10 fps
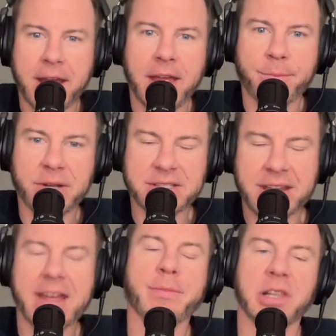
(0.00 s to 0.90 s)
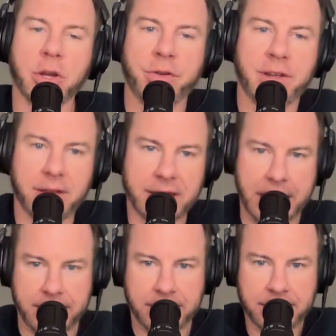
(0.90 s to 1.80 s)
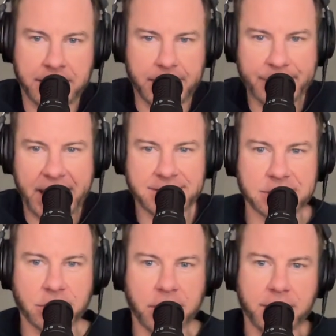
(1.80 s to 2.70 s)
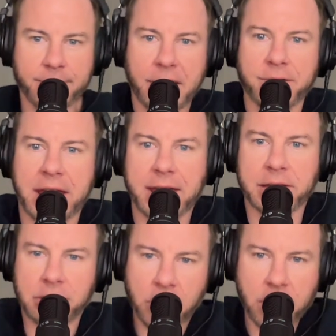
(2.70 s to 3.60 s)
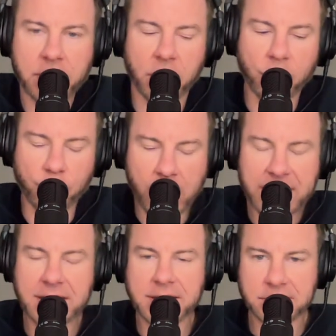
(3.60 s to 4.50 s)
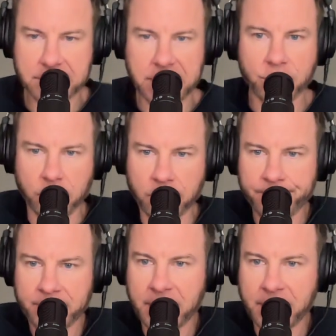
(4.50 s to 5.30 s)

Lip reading: But today I'm alone again, and I'm back to talk about a long-awaited sequel,